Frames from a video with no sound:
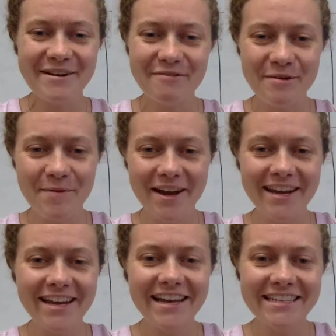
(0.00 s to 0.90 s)

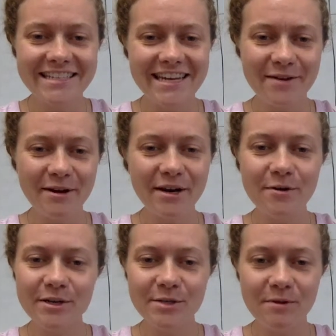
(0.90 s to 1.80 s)
everybody. Today we are
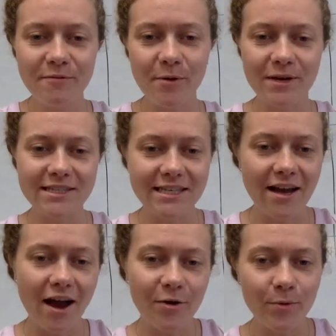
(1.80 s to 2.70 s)
going to be focusing
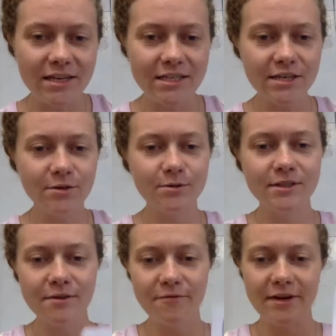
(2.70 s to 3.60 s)
on when to use
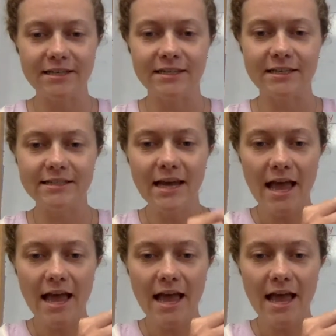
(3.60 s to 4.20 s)
the phrases